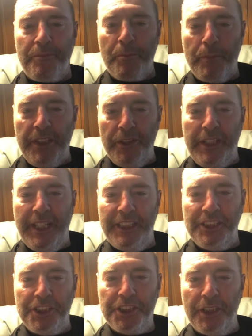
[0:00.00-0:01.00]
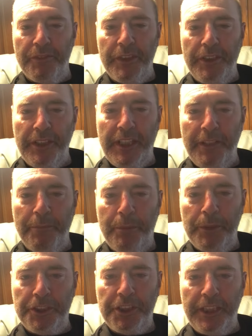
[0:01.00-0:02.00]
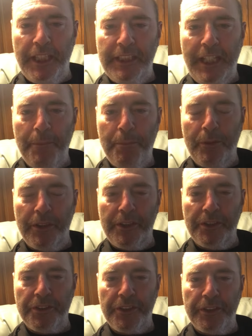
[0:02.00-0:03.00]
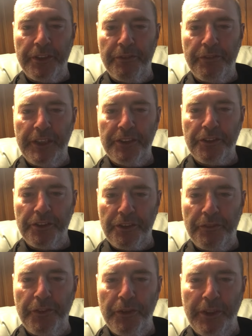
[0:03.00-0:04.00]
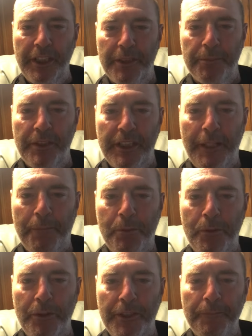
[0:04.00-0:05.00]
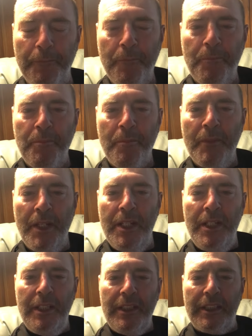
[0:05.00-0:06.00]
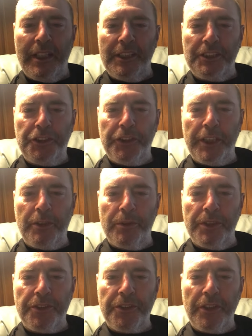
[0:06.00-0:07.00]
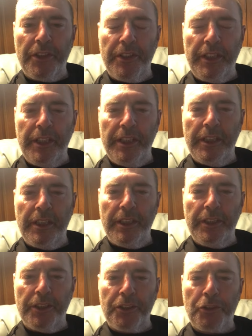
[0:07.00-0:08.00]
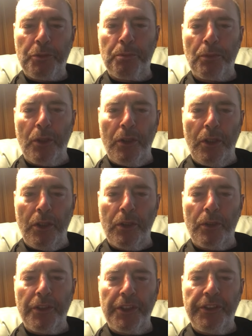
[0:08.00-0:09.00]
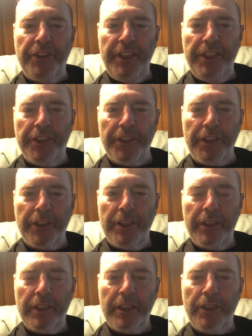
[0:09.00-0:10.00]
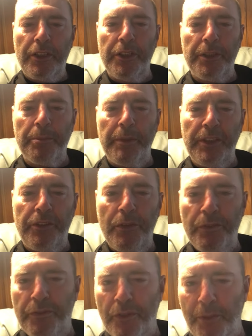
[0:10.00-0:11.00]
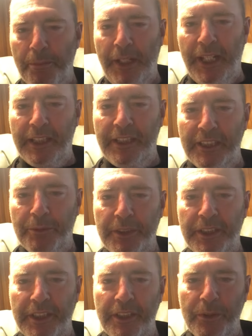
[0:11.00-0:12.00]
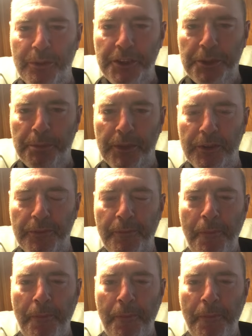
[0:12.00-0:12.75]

But you can shove it. You can push it at that point because they're defenseless if you can get them to that point. Now the trick was the sprawl or the teeter couldn't be too far back like we did in the wishbone,